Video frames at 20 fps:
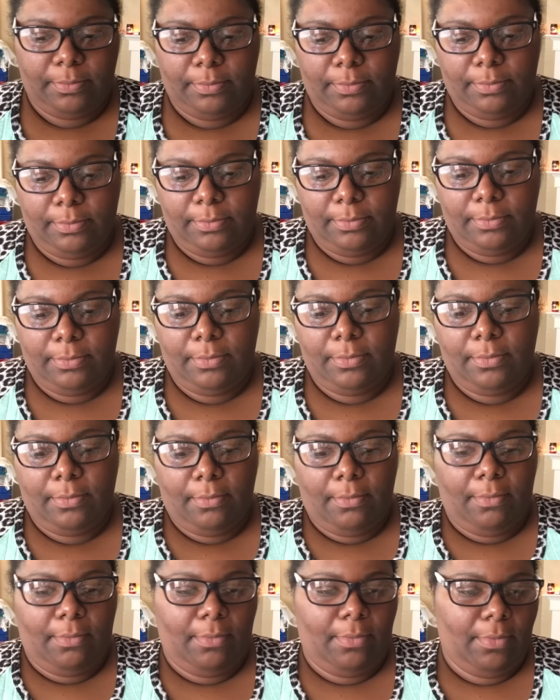
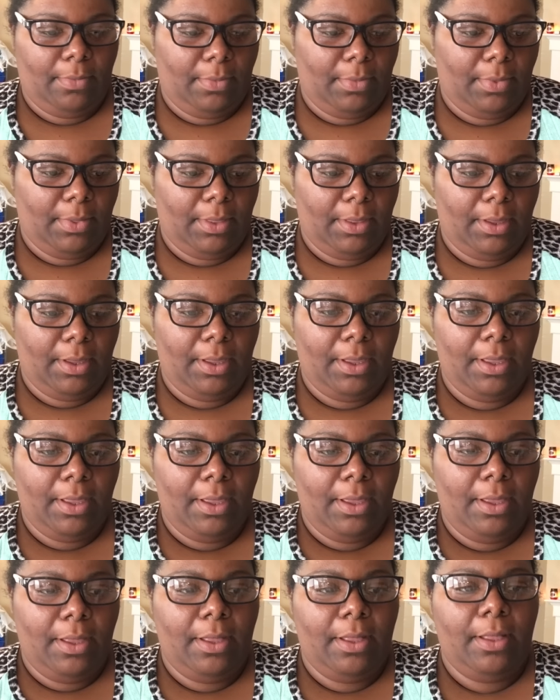
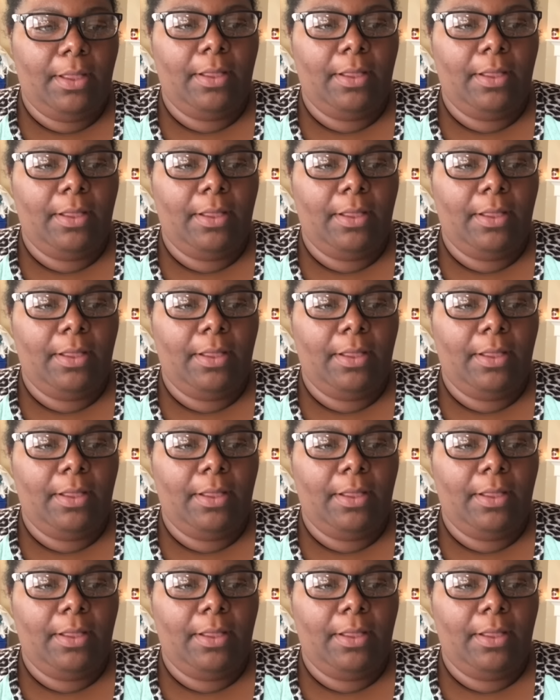Nobody speaks.